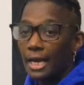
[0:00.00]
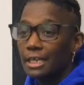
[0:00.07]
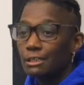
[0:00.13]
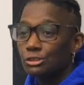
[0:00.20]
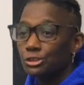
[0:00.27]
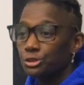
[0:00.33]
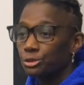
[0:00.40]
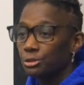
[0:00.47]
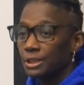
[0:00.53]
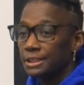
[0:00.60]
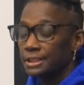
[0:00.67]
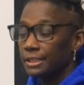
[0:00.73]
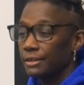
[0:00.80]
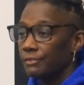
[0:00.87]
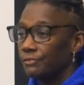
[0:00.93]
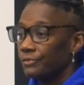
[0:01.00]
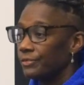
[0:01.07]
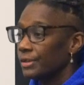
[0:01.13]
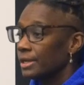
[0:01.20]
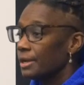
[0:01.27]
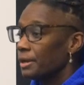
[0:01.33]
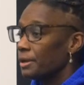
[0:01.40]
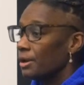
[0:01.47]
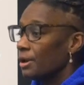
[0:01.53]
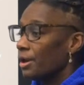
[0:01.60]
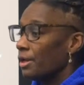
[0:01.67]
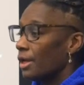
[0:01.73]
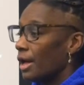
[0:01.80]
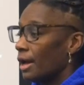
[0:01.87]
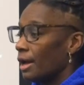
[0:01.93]
I hear stories of
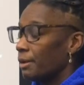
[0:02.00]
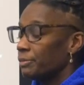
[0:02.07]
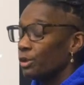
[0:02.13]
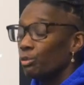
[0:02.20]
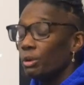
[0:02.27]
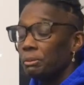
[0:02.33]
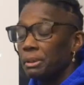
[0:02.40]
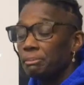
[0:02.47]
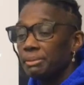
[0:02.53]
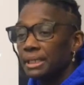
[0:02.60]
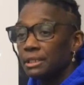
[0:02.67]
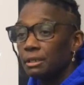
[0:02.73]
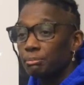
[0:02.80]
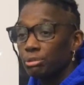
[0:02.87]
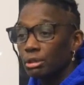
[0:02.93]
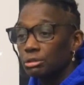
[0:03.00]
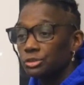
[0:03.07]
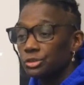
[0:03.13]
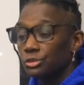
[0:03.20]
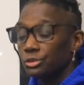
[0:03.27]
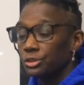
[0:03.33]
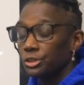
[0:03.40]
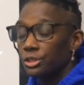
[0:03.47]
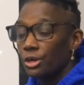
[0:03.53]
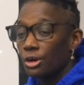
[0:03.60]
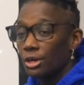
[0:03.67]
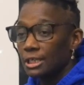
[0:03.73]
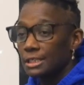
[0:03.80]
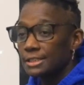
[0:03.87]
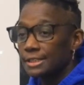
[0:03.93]
uh, the women being approached on the
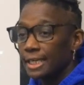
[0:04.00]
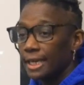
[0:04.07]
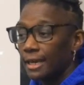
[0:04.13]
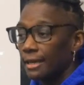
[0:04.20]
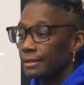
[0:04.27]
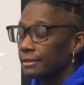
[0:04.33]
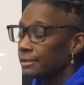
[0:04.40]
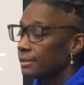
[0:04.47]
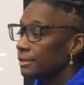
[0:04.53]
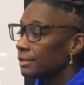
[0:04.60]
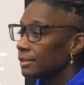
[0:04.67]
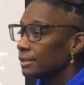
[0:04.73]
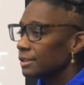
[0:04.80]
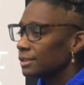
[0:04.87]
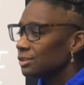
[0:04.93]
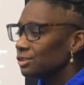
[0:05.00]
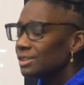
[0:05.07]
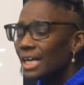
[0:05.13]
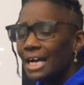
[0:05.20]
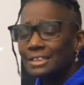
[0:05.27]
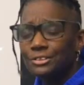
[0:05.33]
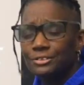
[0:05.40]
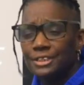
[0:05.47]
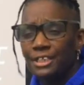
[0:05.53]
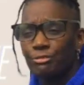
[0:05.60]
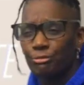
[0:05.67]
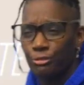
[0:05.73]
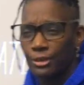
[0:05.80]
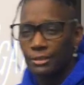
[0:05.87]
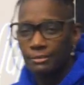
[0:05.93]
yard and saying, you guys are
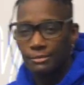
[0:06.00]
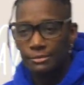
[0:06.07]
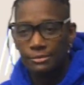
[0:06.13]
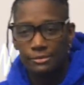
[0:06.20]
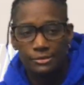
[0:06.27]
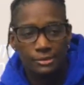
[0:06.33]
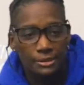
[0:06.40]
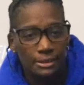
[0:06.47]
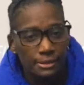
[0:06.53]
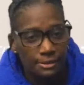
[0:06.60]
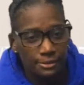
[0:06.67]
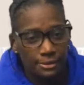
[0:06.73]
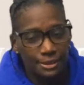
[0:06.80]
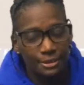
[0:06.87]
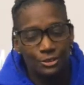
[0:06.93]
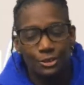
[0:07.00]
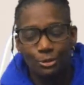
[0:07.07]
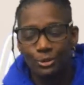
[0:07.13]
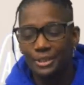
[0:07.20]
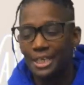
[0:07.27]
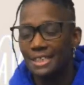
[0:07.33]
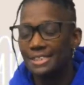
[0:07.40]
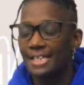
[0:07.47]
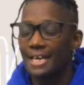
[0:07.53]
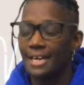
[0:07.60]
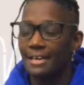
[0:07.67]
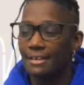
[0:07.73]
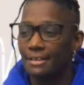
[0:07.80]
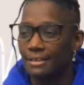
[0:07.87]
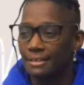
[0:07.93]
different. You know what they
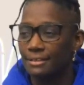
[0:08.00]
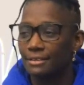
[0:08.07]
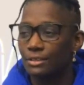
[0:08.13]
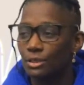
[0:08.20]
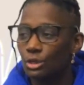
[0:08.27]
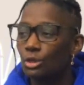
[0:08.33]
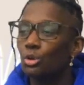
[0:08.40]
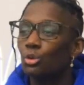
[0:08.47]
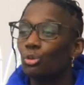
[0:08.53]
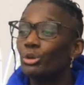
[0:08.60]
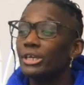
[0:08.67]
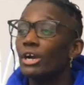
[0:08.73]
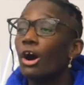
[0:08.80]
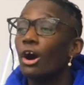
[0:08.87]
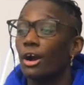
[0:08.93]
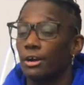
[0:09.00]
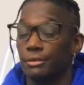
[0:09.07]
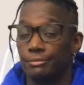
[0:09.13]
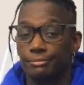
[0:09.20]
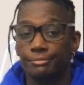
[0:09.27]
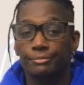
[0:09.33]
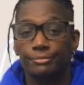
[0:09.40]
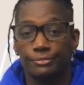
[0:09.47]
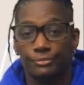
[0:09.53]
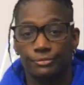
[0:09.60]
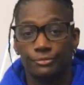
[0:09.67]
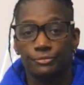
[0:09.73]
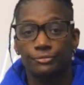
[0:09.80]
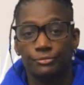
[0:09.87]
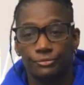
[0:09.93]
say? We are.
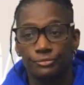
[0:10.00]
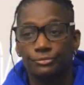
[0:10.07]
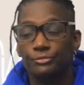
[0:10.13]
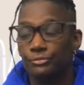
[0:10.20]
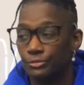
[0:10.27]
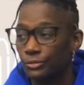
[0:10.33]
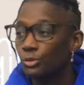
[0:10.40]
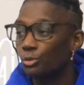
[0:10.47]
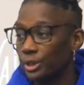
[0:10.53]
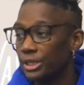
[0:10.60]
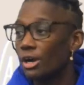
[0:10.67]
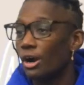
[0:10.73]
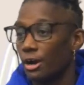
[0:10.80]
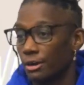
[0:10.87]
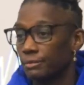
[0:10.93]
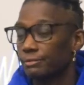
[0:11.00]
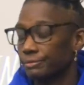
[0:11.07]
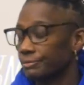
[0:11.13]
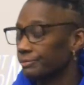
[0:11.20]
We are.